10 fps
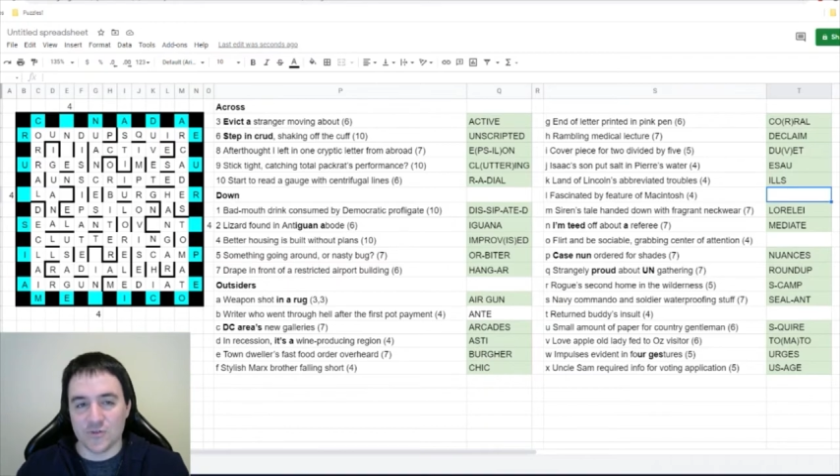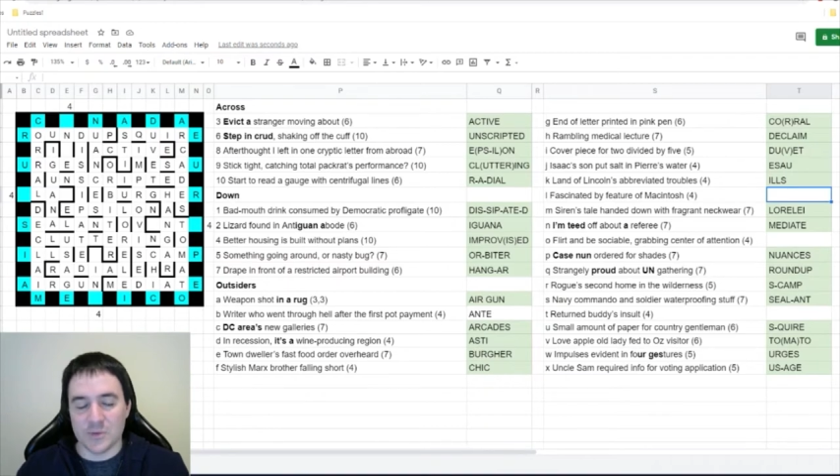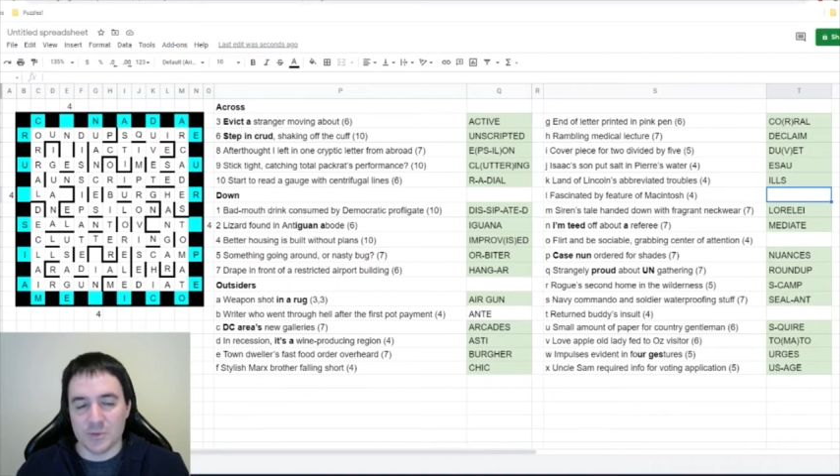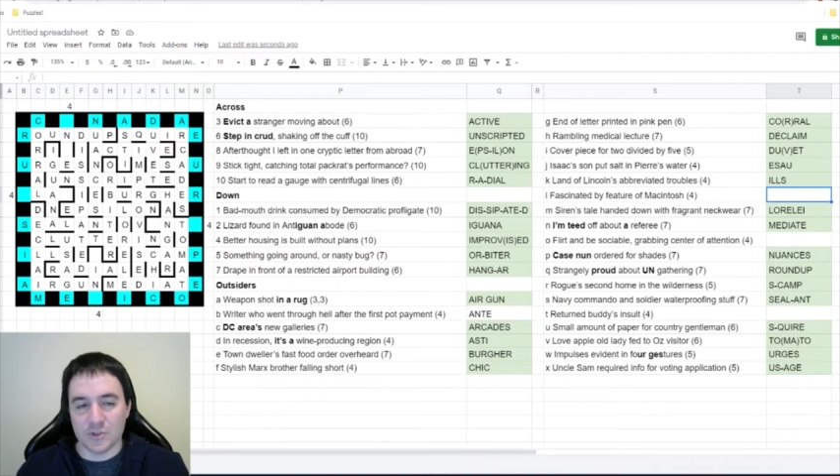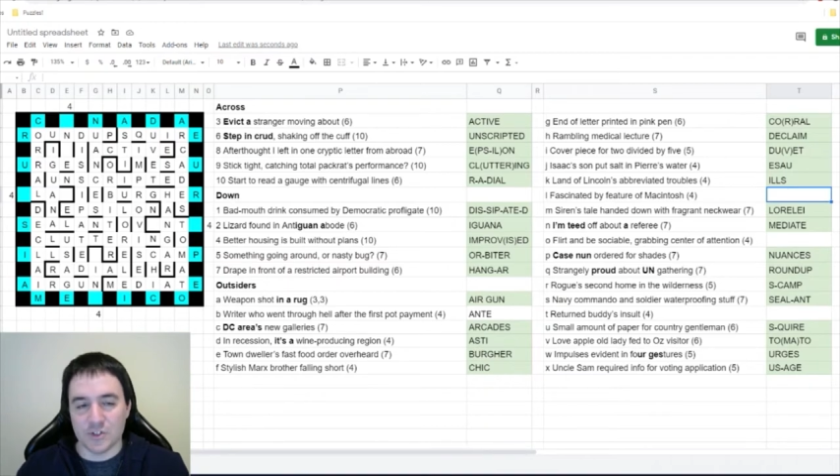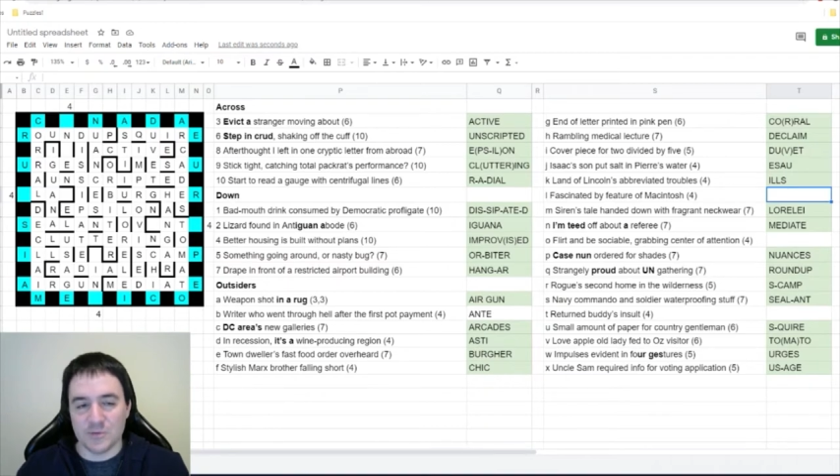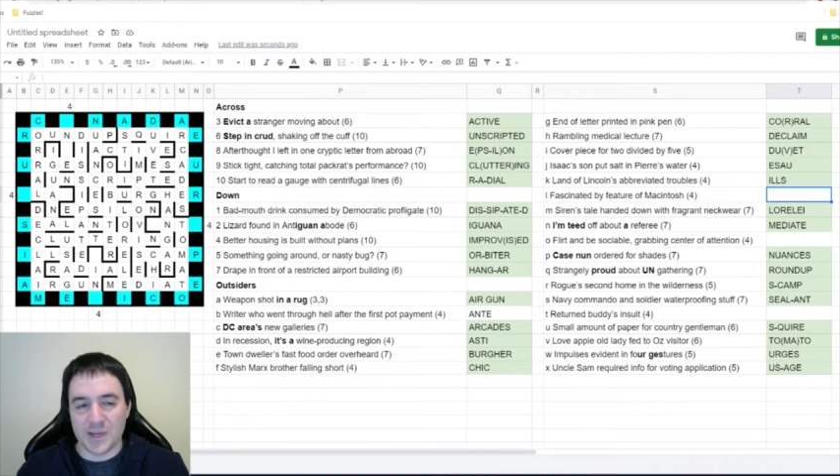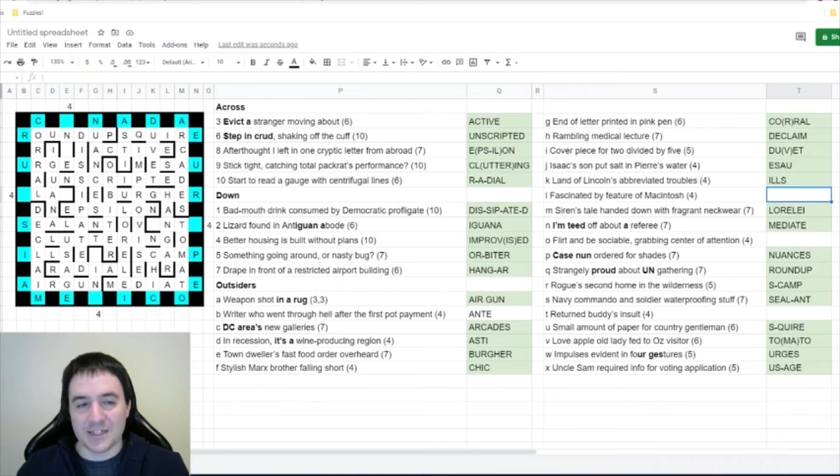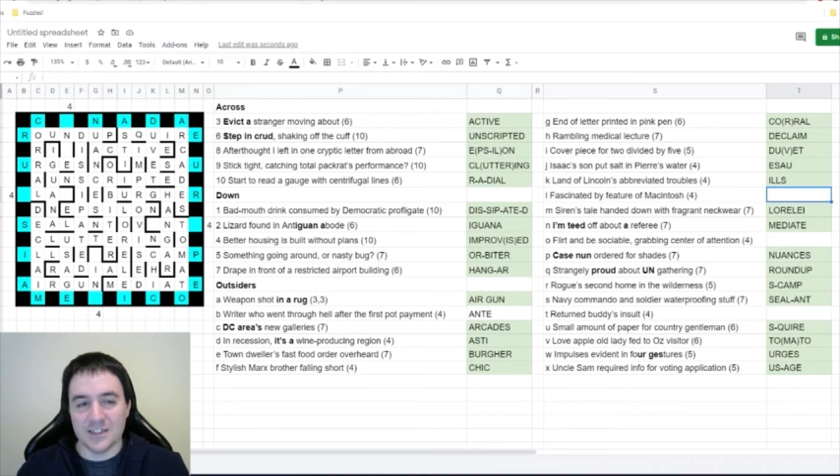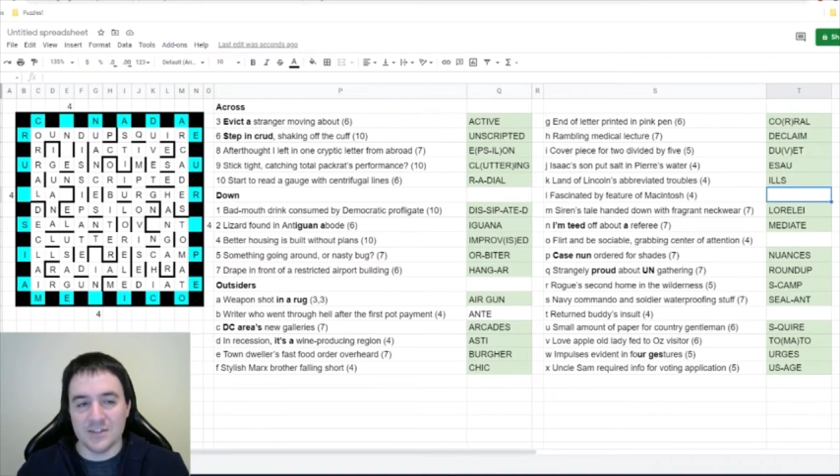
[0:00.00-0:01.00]
from the
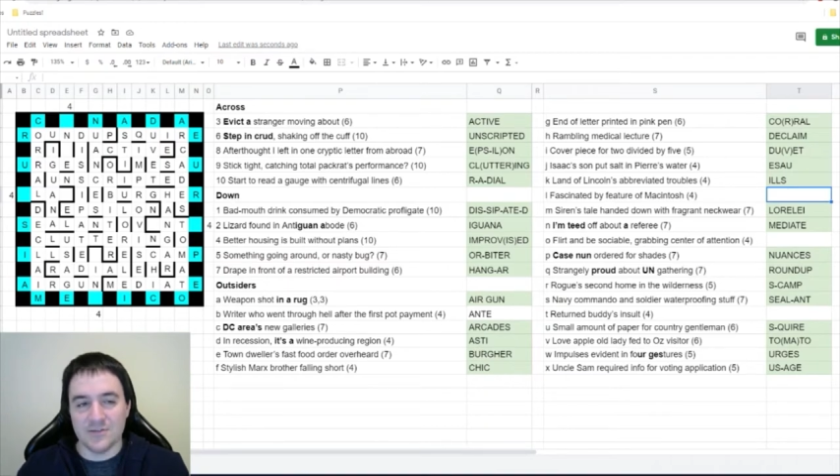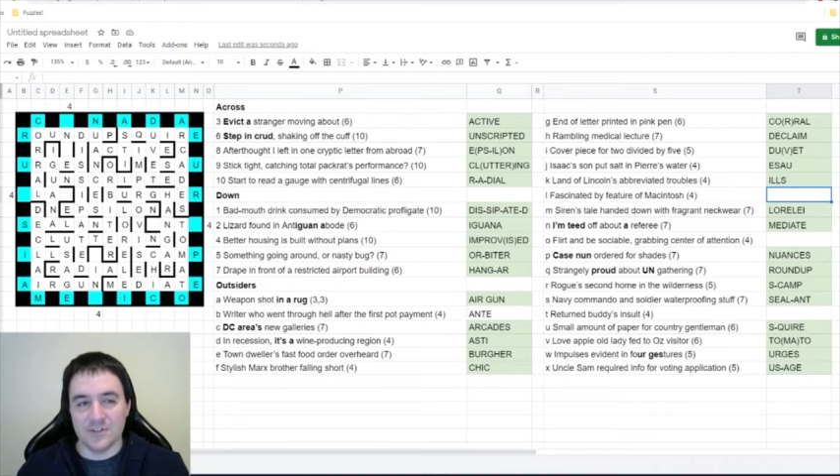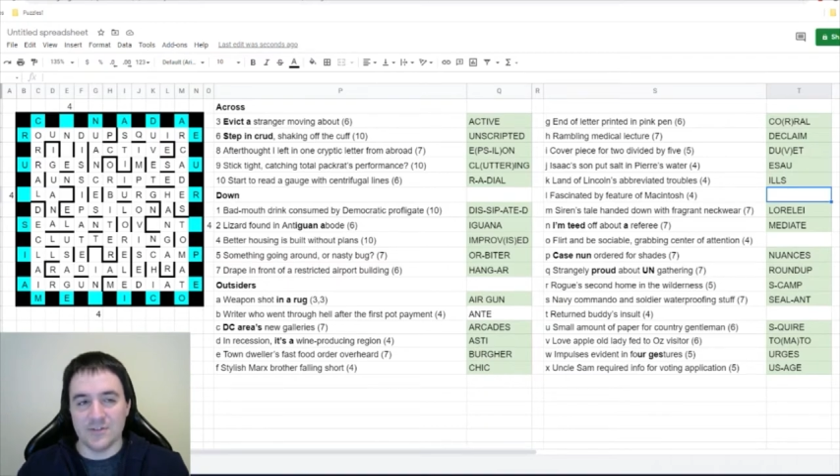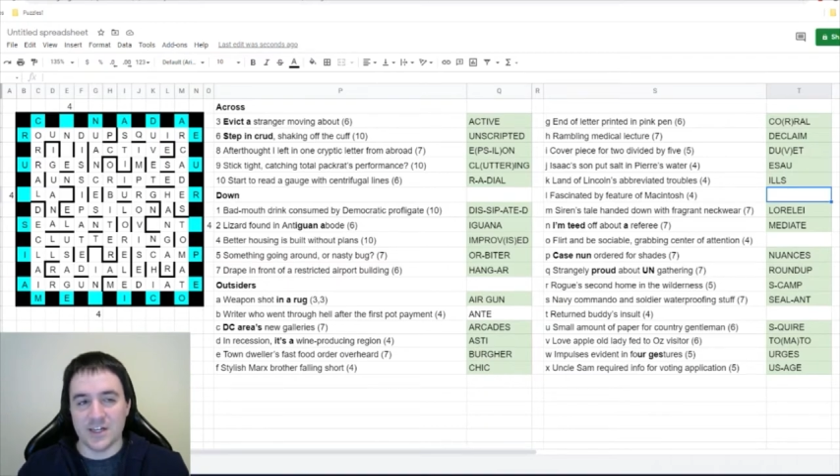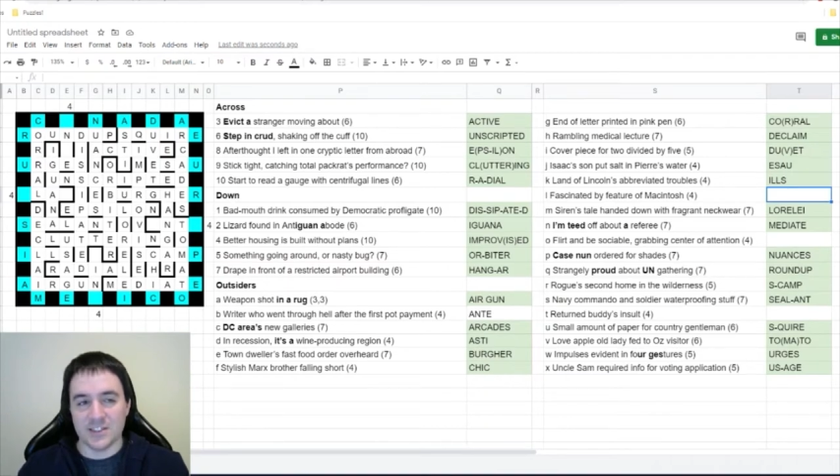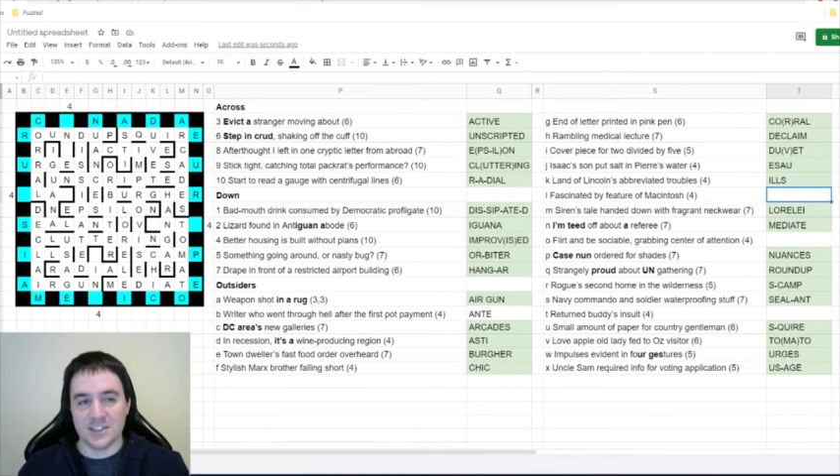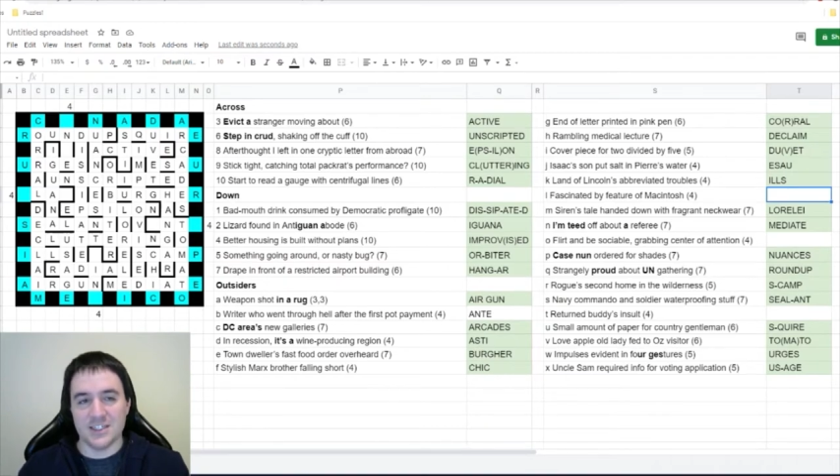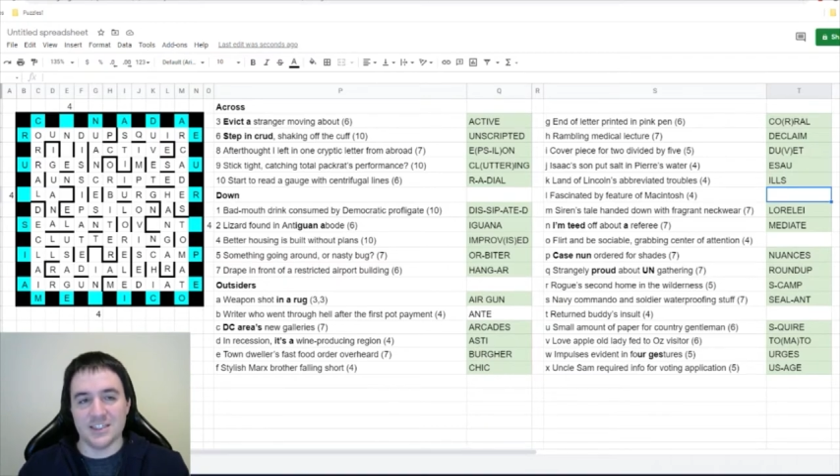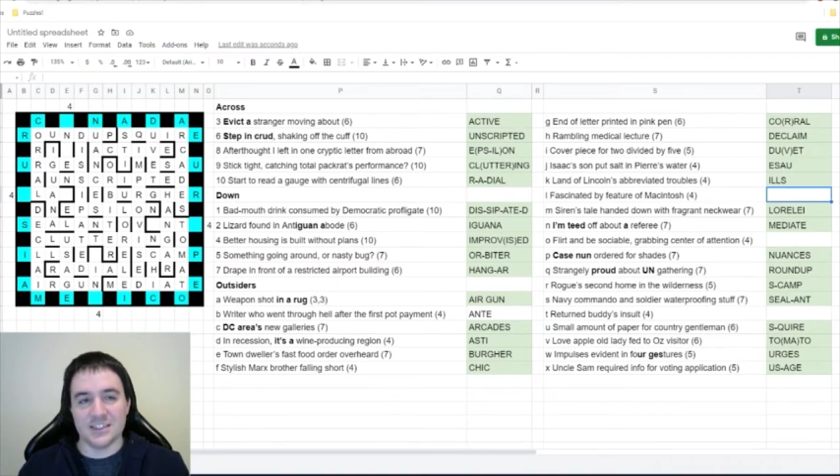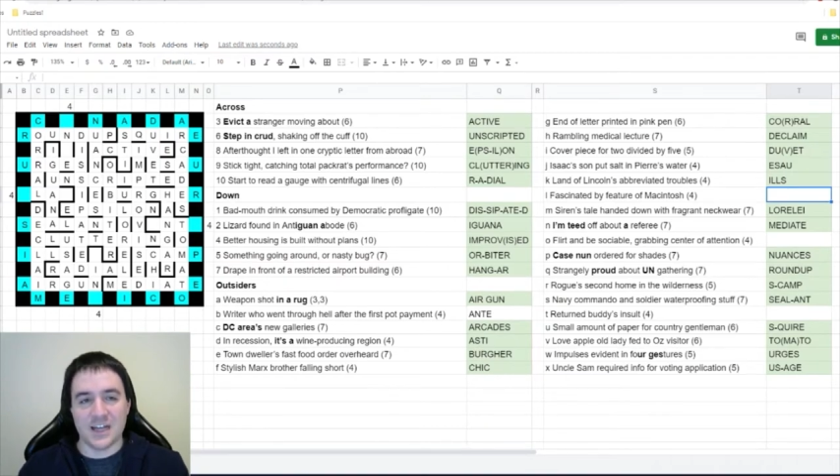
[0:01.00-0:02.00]
perspective of us
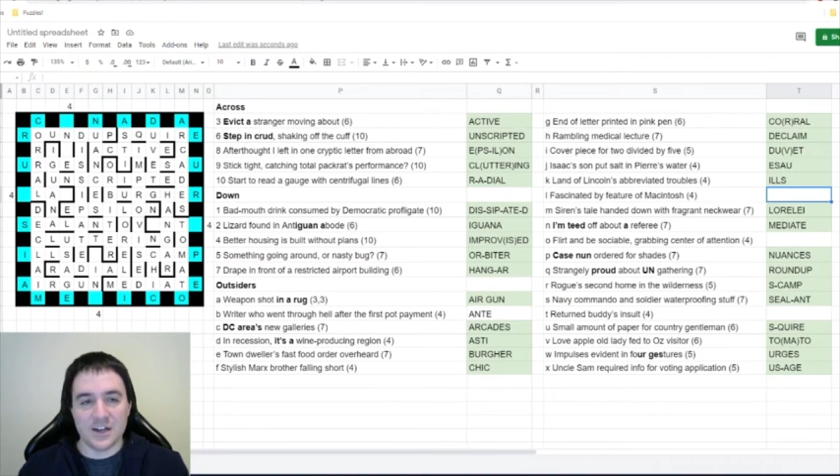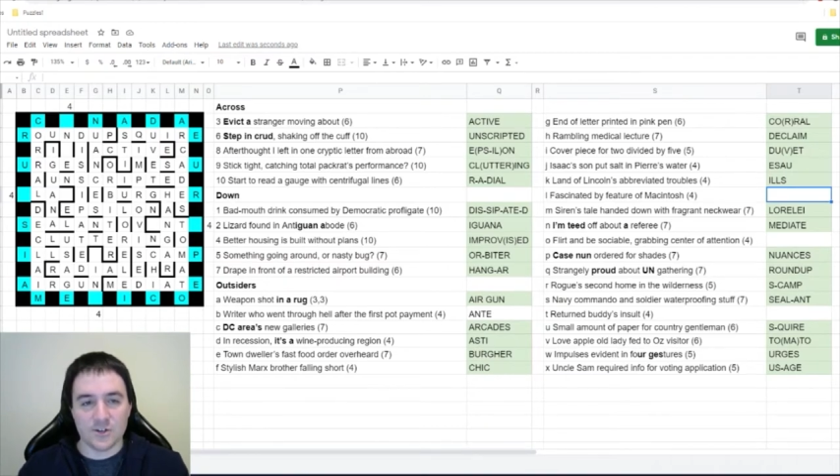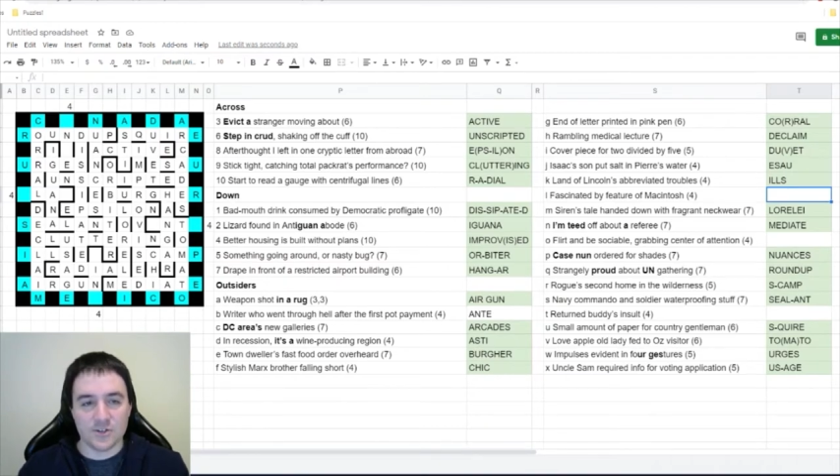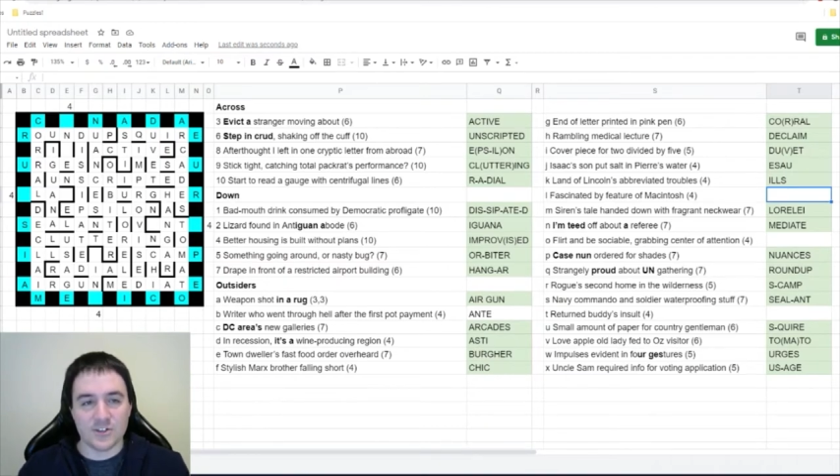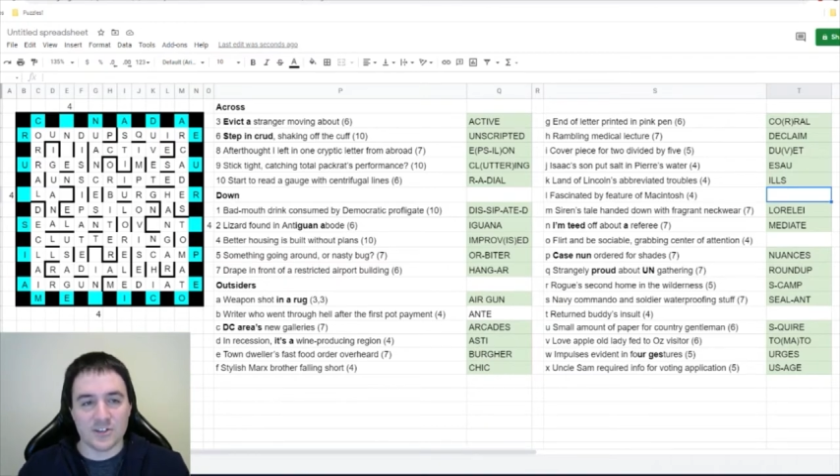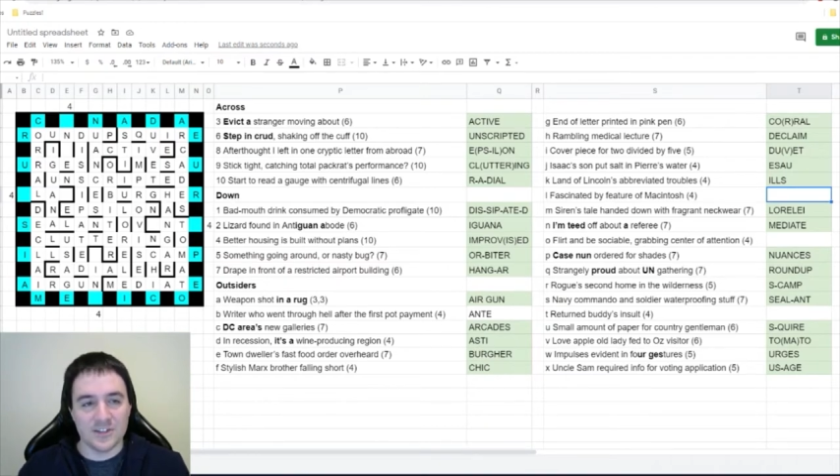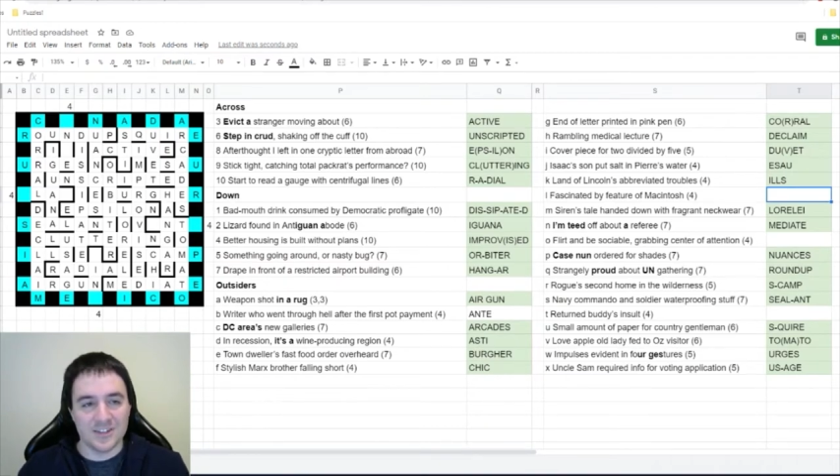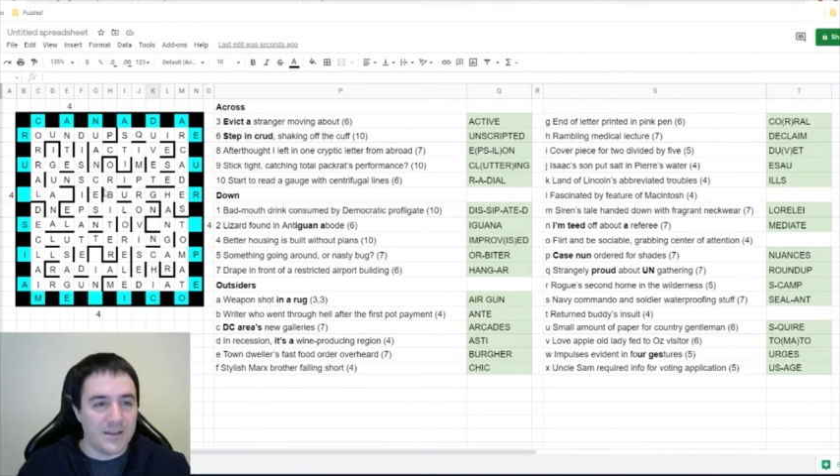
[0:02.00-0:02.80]
insiders.